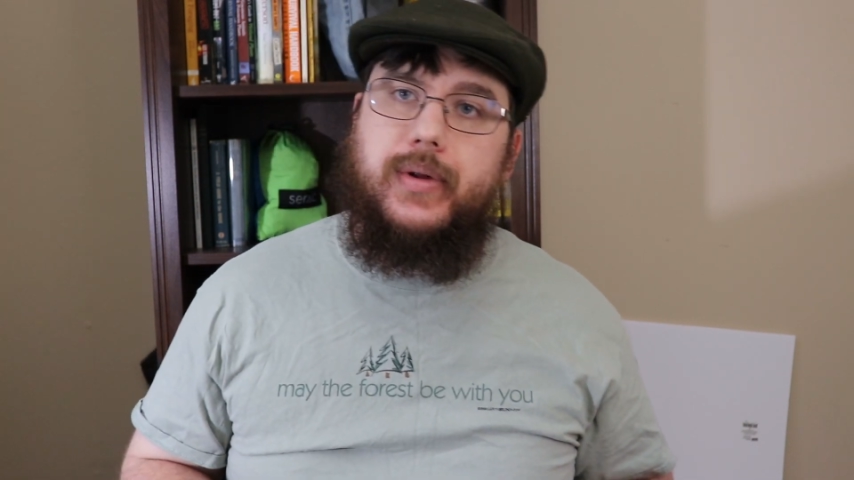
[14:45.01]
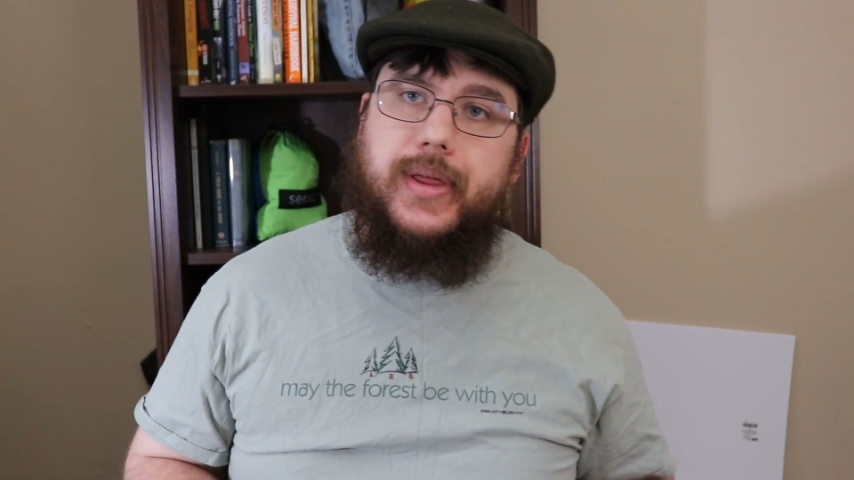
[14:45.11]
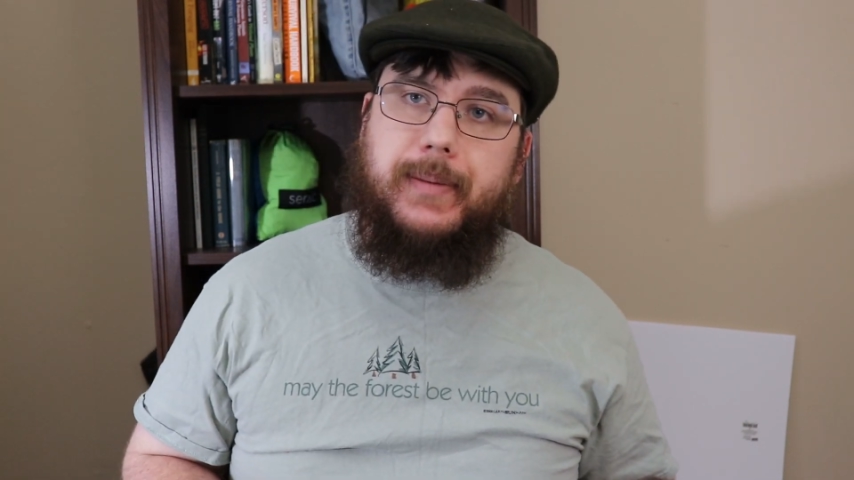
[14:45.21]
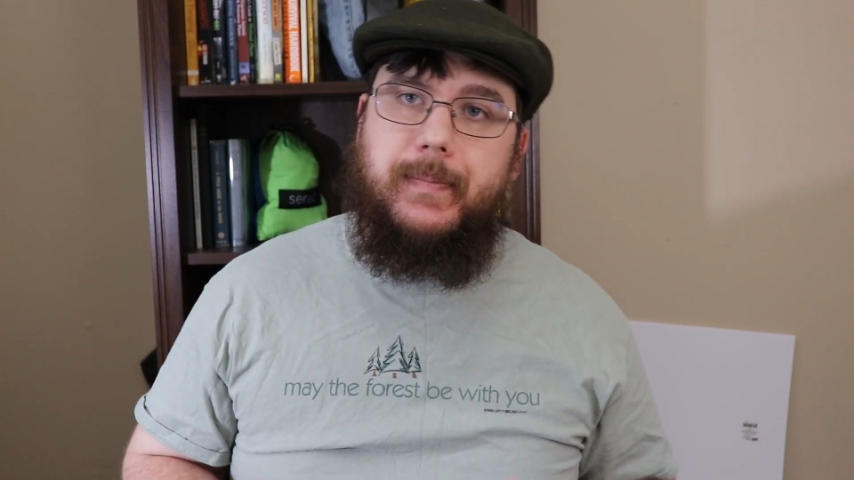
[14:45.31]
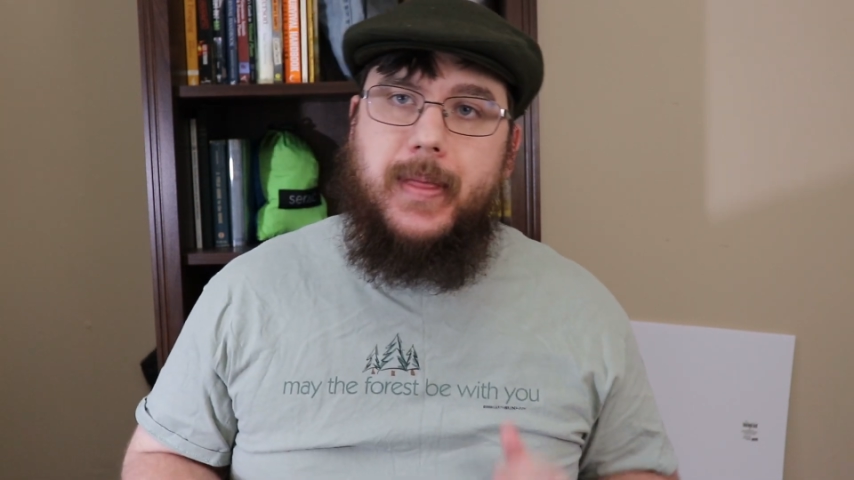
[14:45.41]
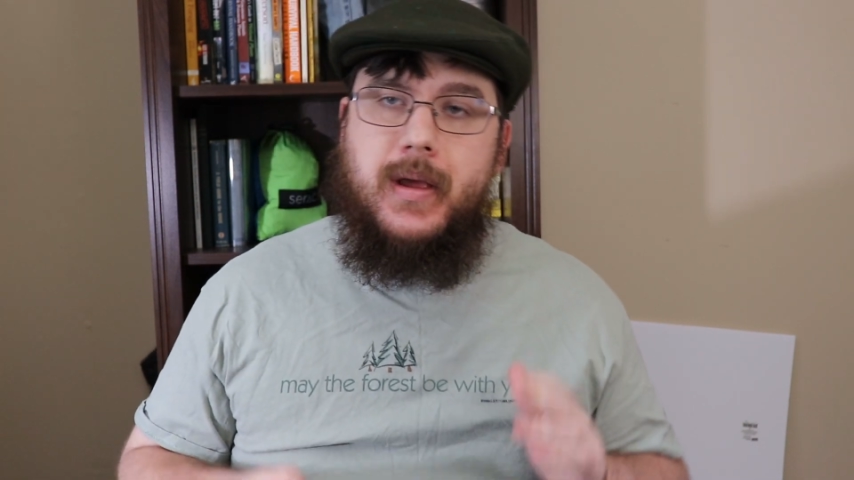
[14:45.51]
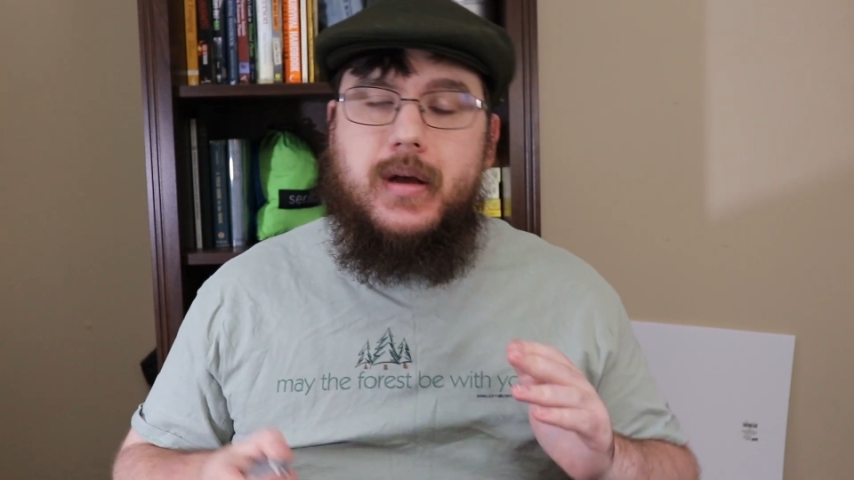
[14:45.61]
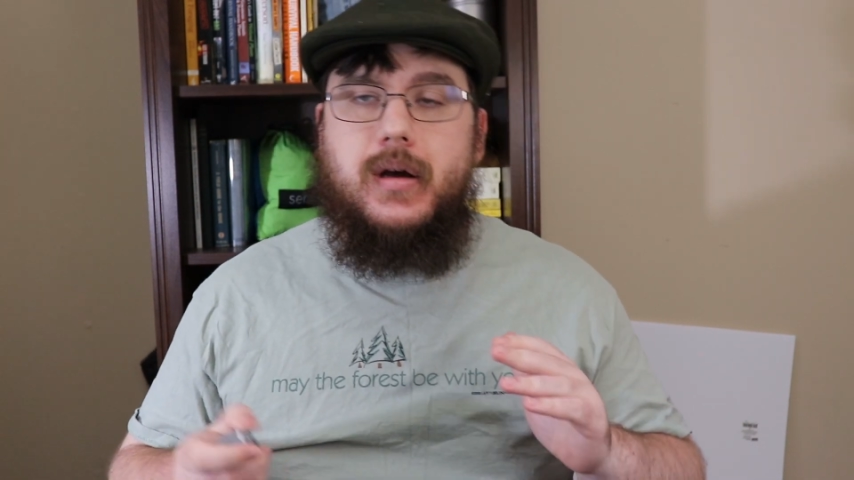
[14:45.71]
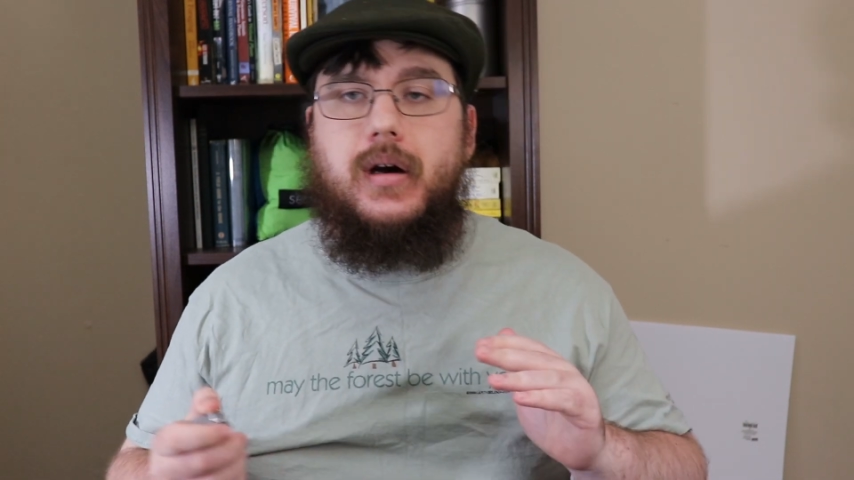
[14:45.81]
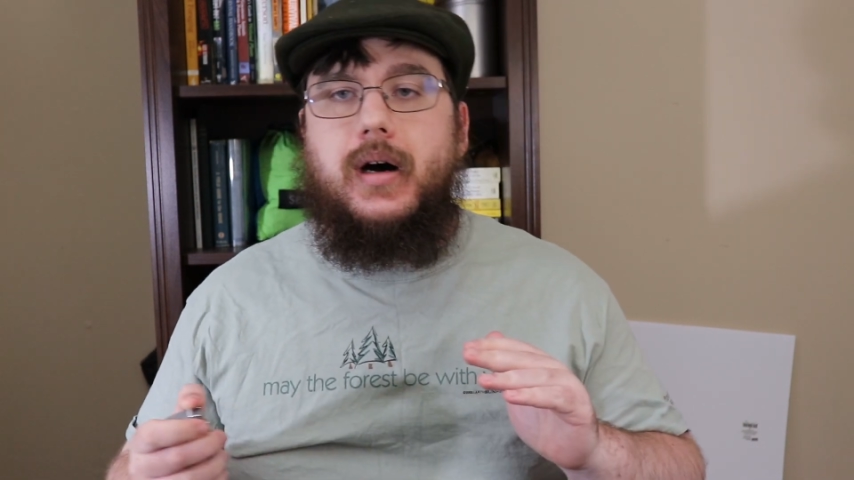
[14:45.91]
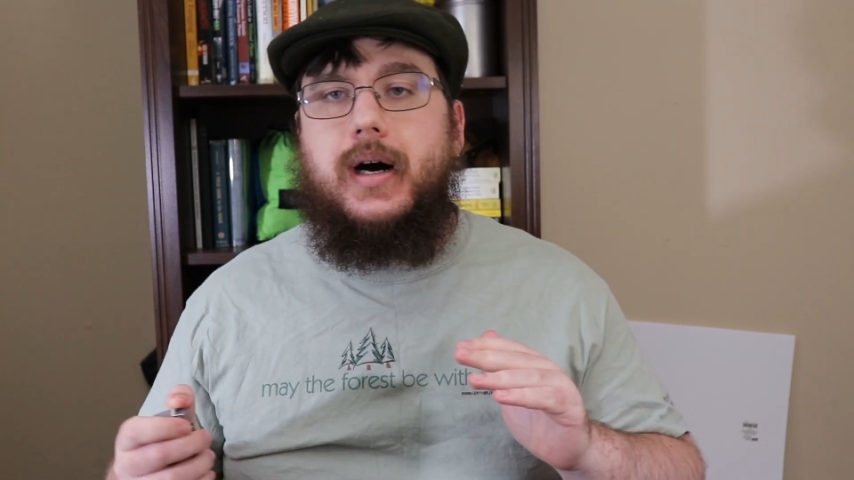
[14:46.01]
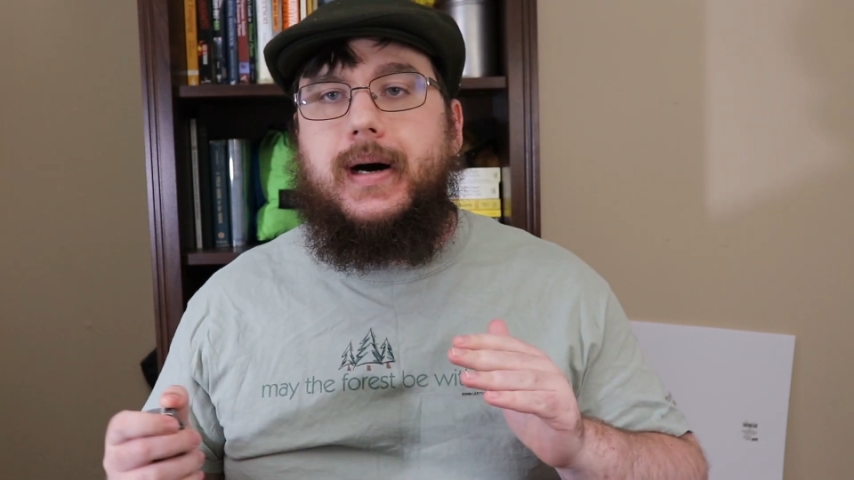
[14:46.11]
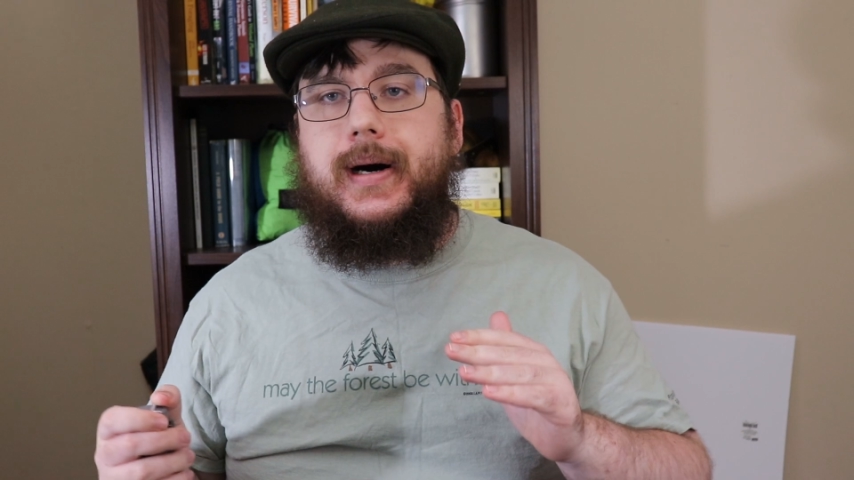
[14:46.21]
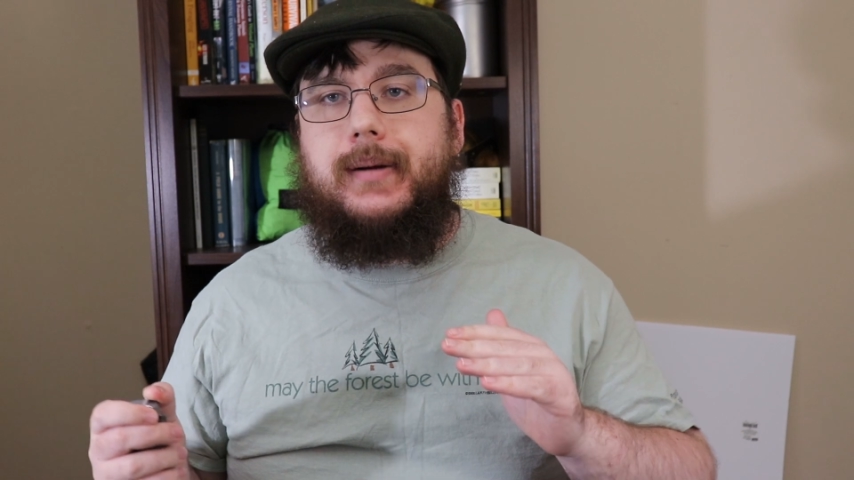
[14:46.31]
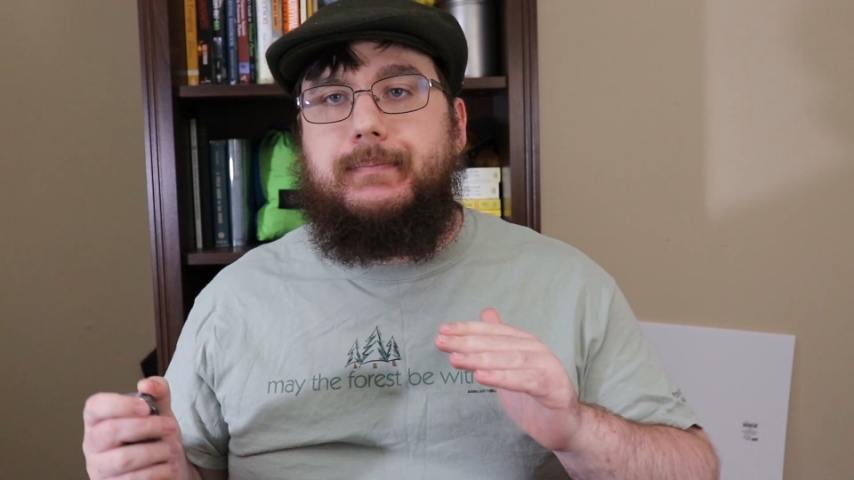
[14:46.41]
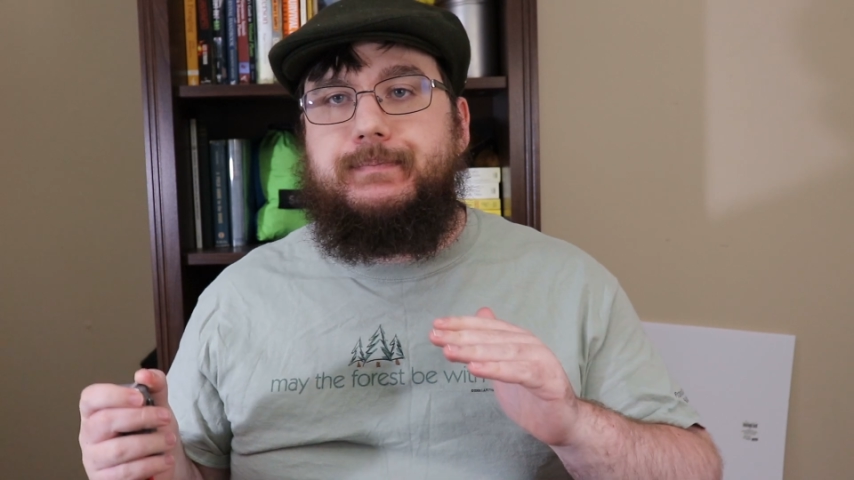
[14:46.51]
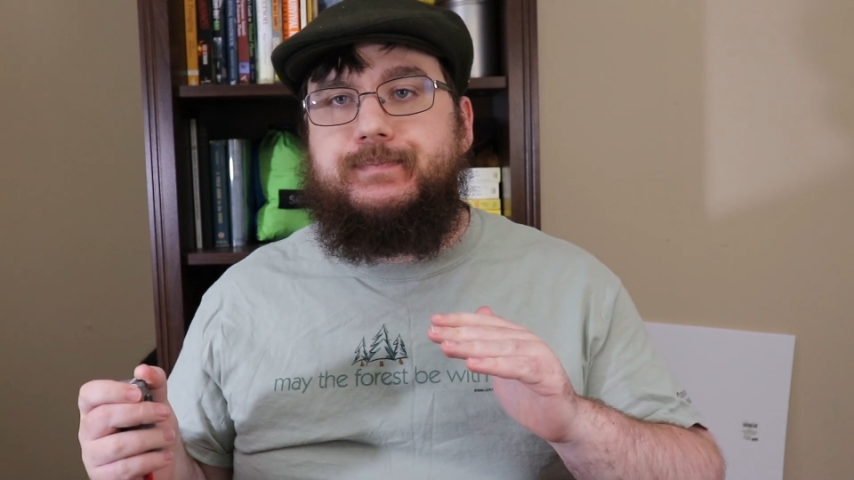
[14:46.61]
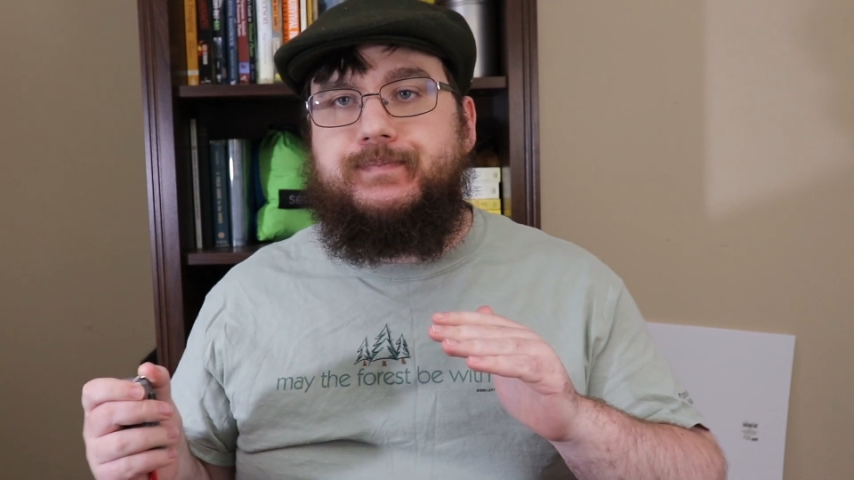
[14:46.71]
with them. Um,